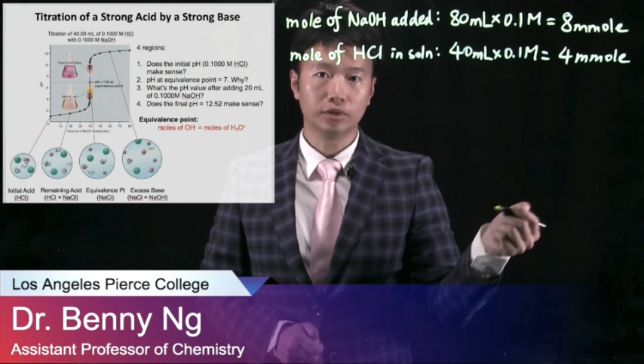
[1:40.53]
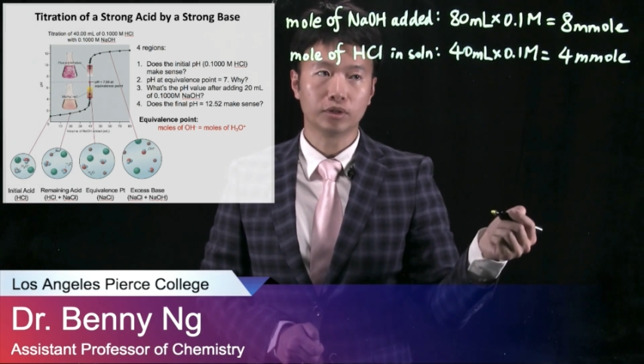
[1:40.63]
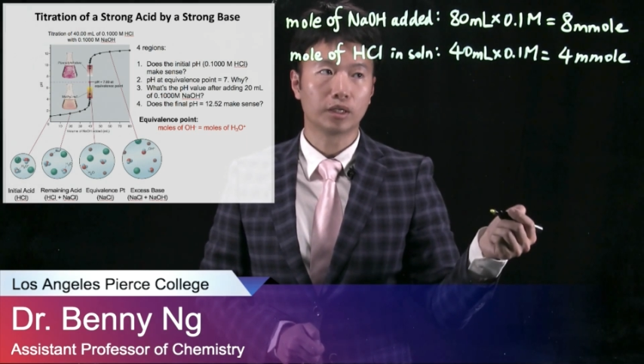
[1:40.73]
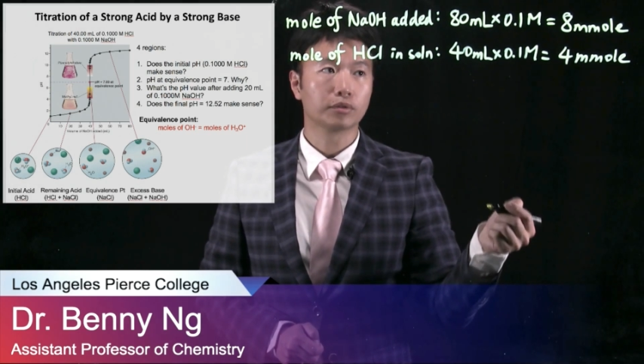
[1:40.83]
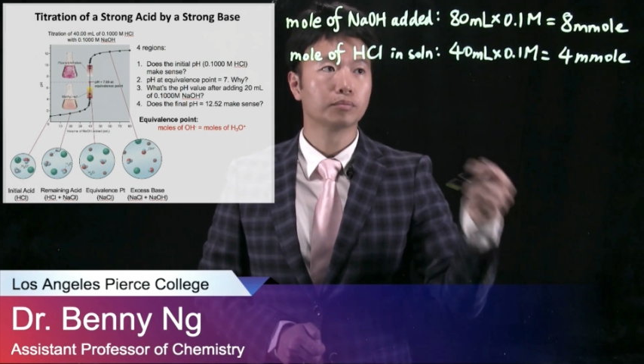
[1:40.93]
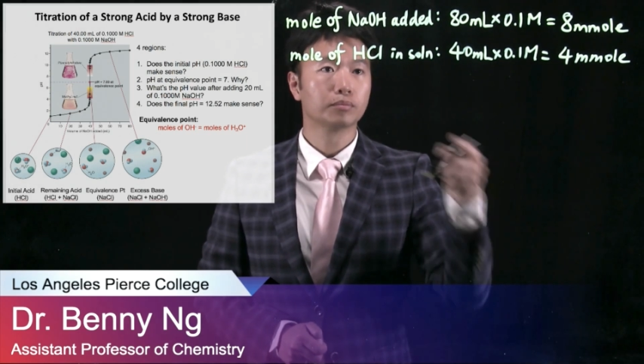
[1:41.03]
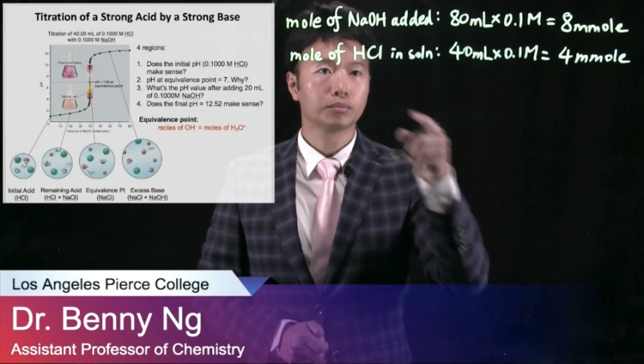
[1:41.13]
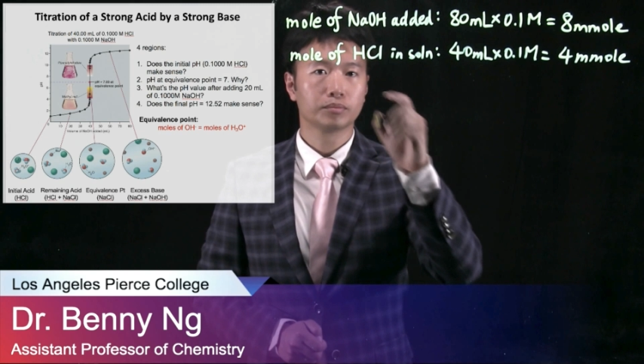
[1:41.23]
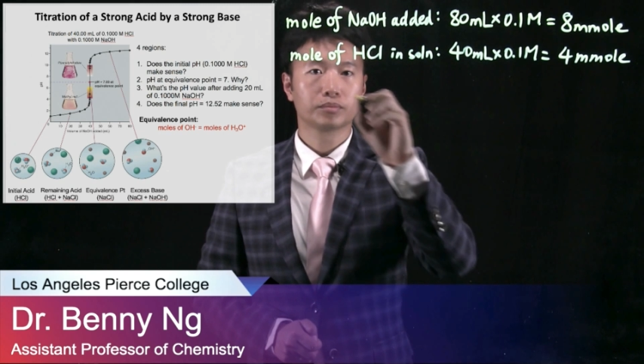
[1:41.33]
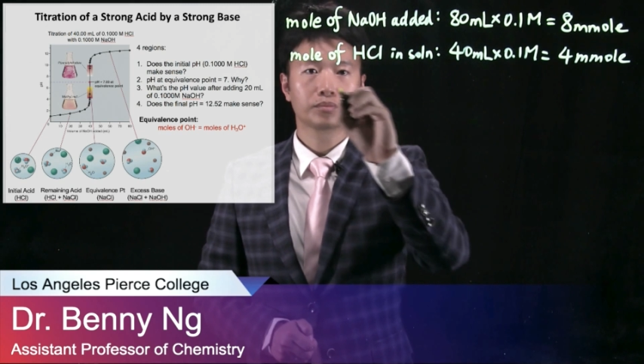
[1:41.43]
in the
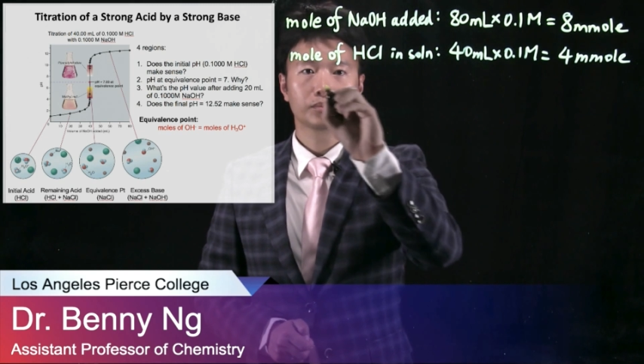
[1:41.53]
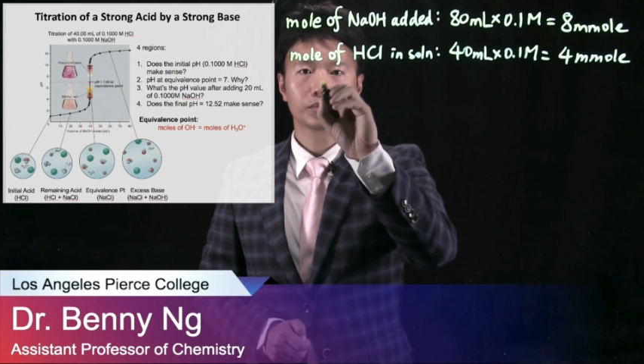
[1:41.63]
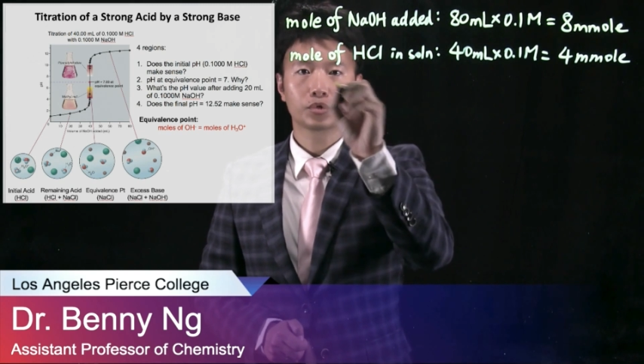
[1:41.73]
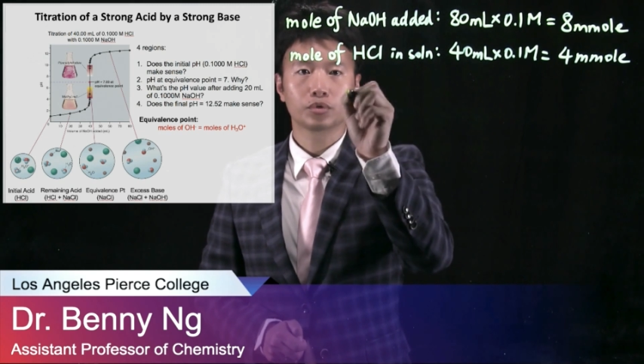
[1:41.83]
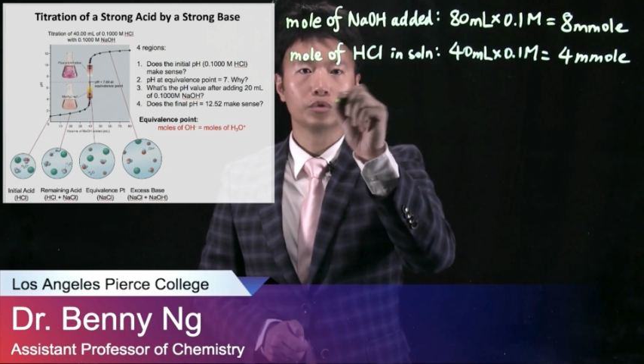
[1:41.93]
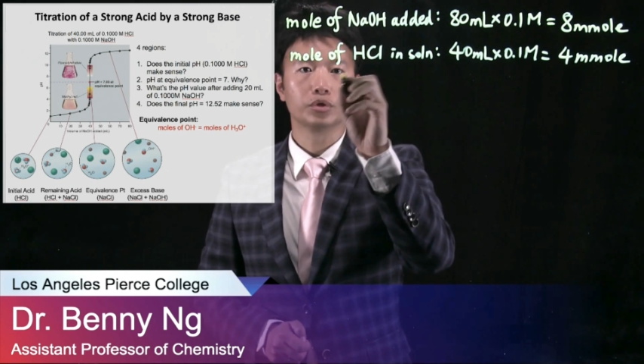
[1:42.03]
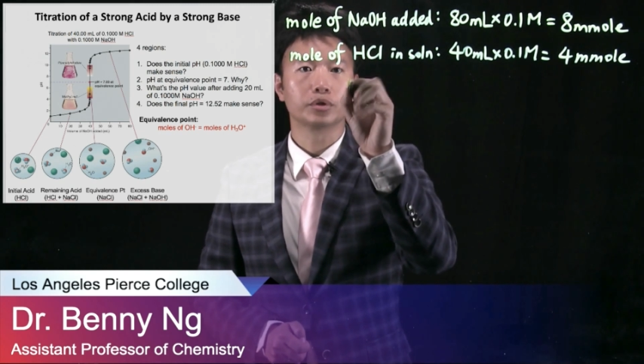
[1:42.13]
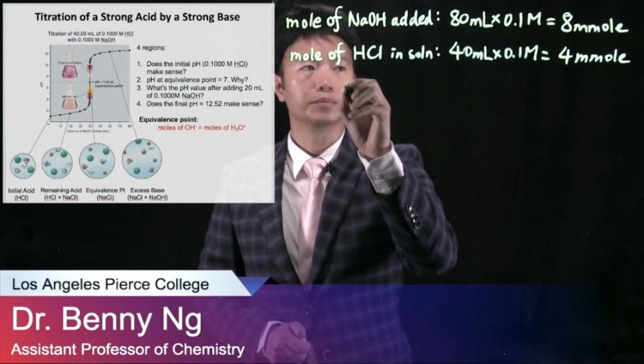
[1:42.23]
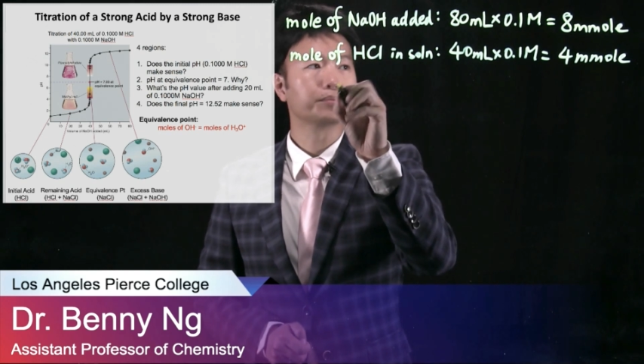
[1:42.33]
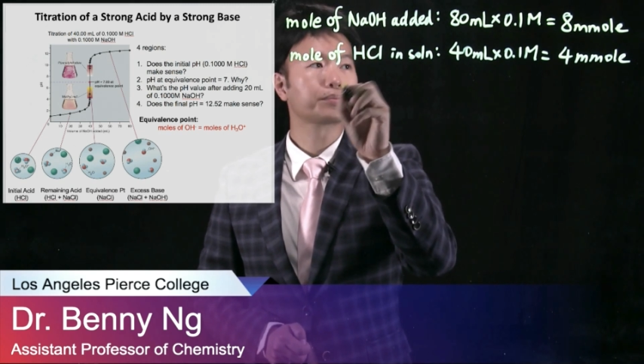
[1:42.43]

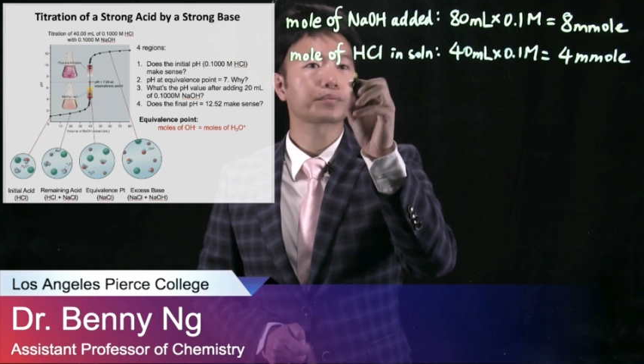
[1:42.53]
solution.